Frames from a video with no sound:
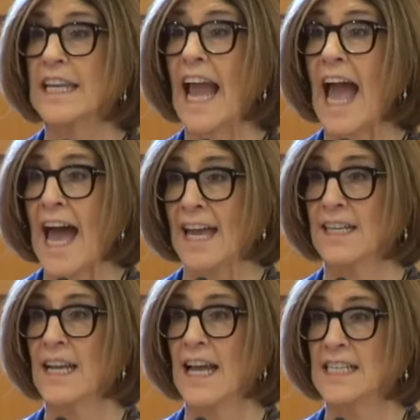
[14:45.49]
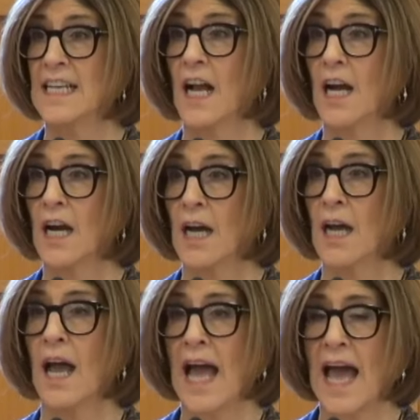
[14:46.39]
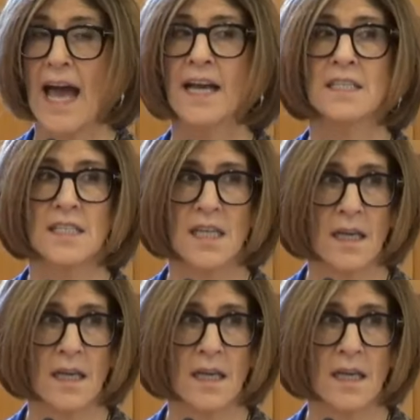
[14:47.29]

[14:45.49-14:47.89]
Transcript: cat, k, a, t,